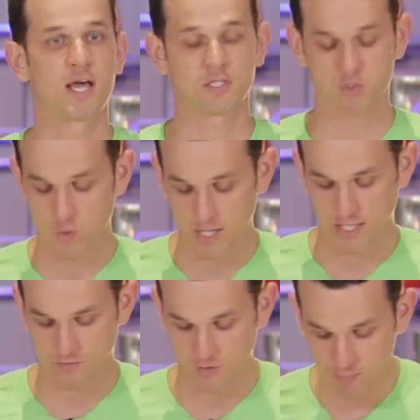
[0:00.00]
next
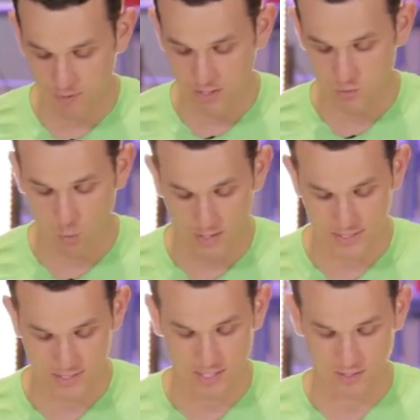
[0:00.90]
week. It's Philippians
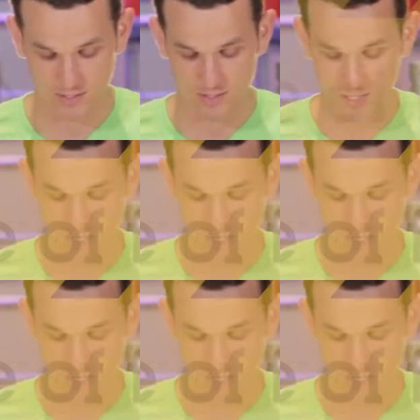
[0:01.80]
1:6.